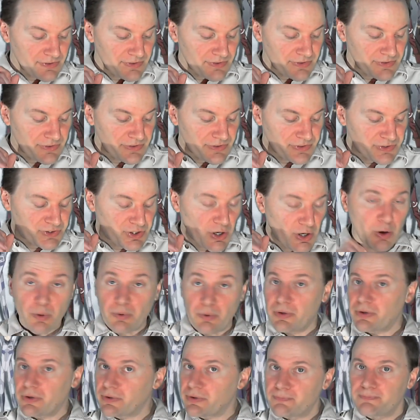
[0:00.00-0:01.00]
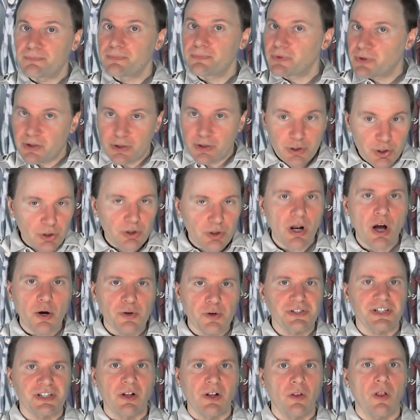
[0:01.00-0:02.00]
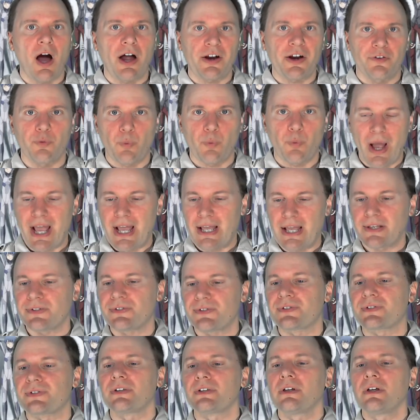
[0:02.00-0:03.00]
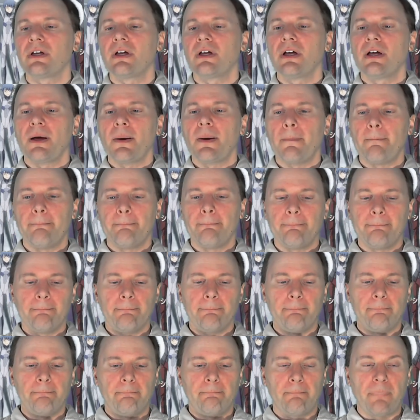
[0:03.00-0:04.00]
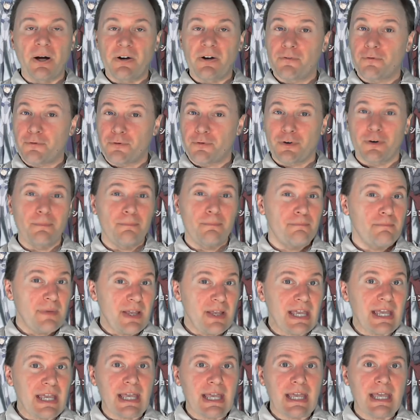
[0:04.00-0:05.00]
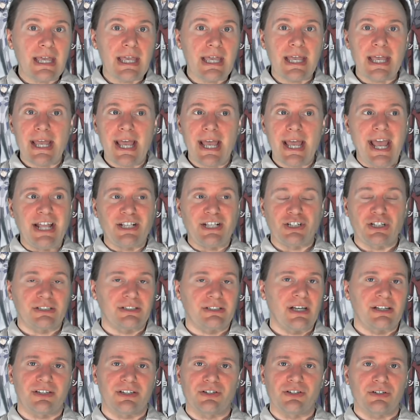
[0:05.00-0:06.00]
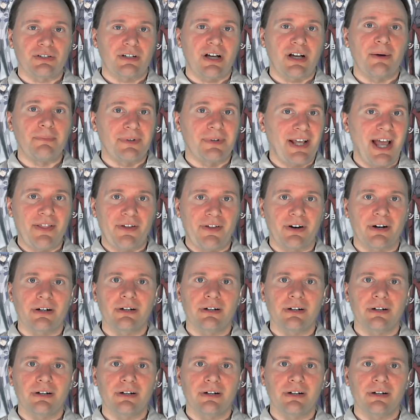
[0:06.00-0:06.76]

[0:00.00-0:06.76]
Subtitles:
So kudos in a lot of ways, but for me, it just doesn't come together.